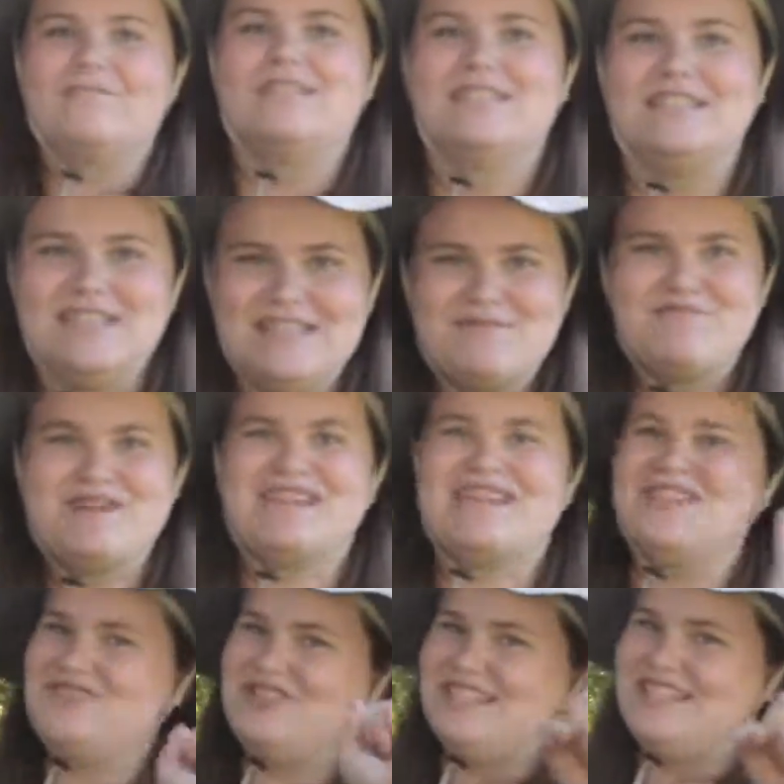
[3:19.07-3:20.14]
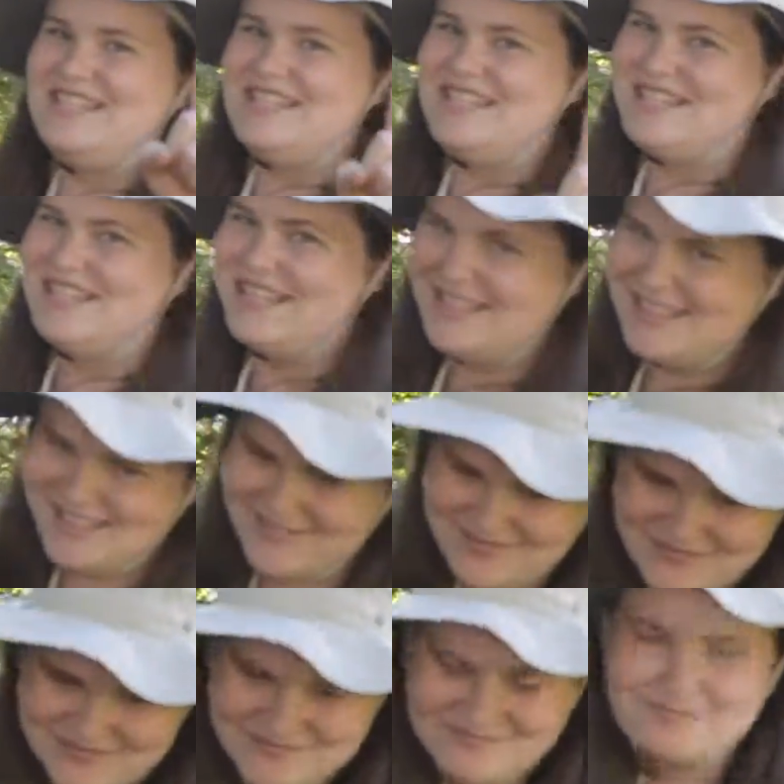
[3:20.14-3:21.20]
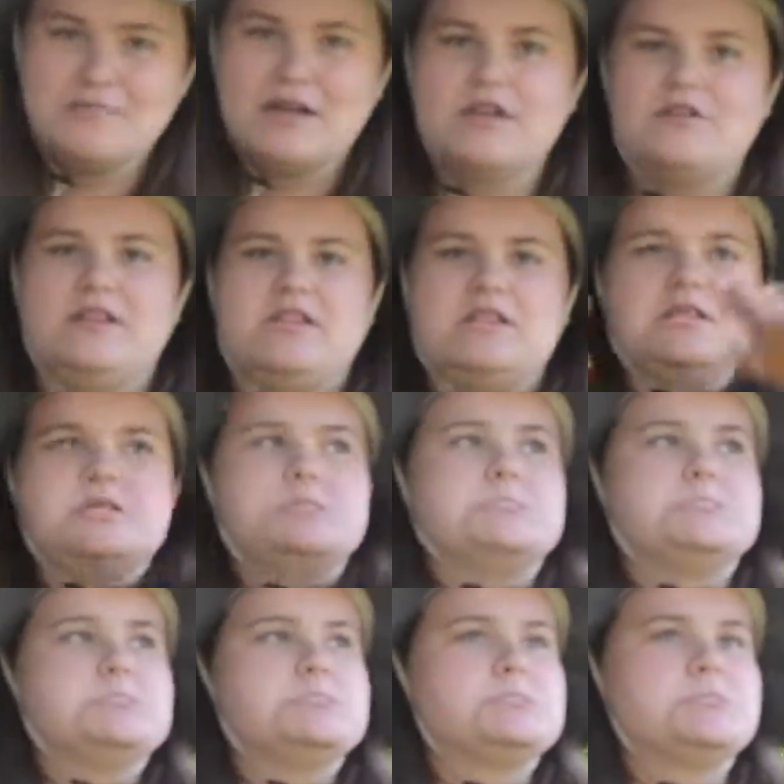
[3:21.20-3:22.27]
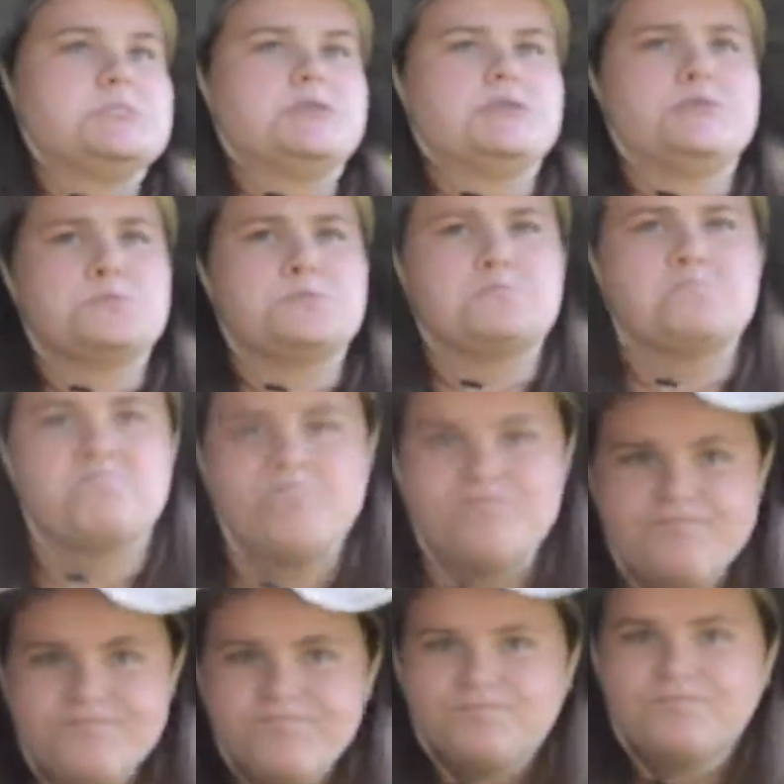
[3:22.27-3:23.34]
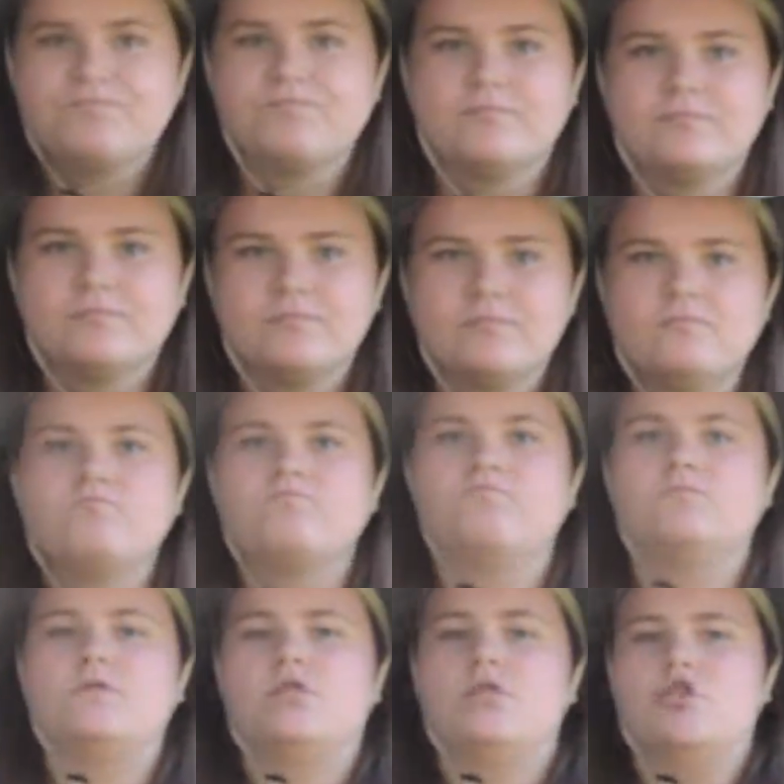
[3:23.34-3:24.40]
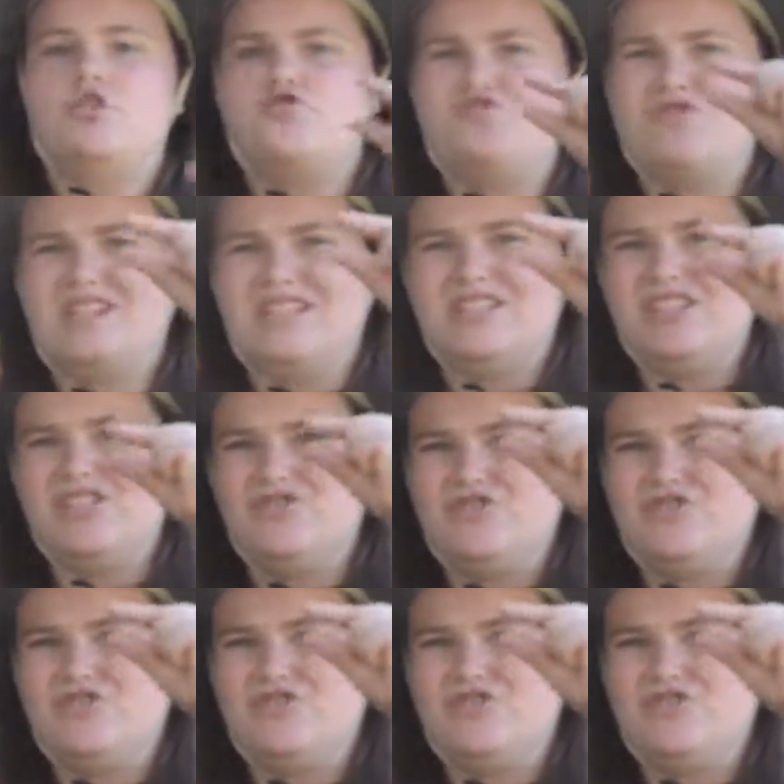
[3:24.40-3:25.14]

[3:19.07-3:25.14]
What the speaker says: In the semi-arid desert, the summers are moderately long and dry, while the winters